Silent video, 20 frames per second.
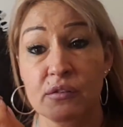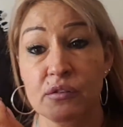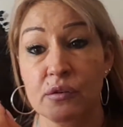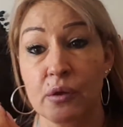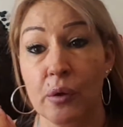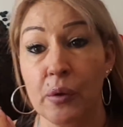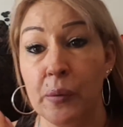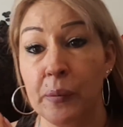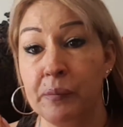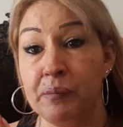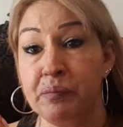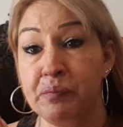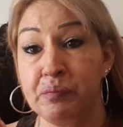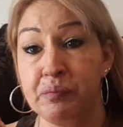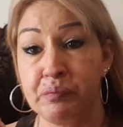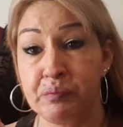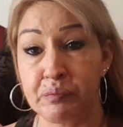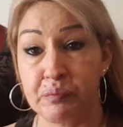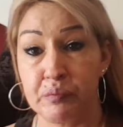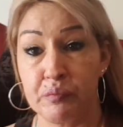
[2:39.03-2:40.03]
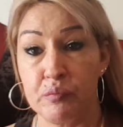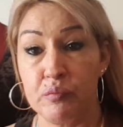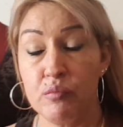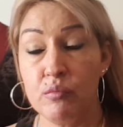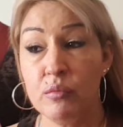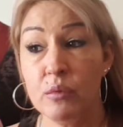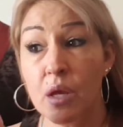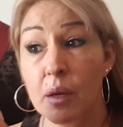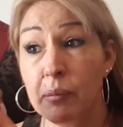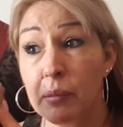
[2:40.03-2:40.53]
So I'm
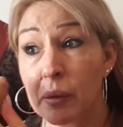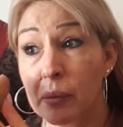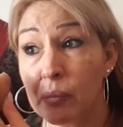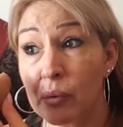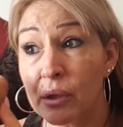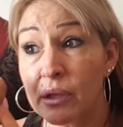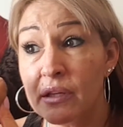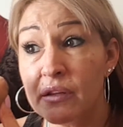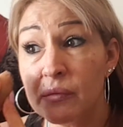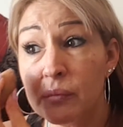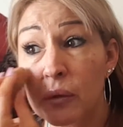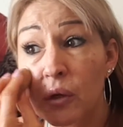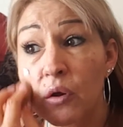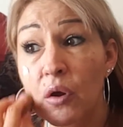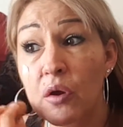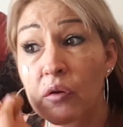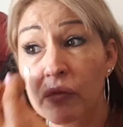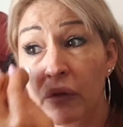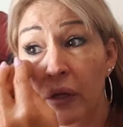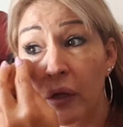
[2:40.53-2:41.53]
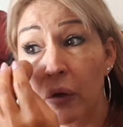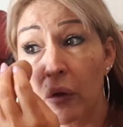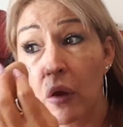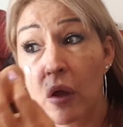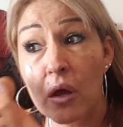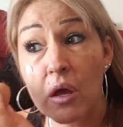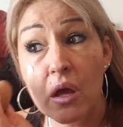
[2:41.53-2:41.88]
going to bring this mirror over here.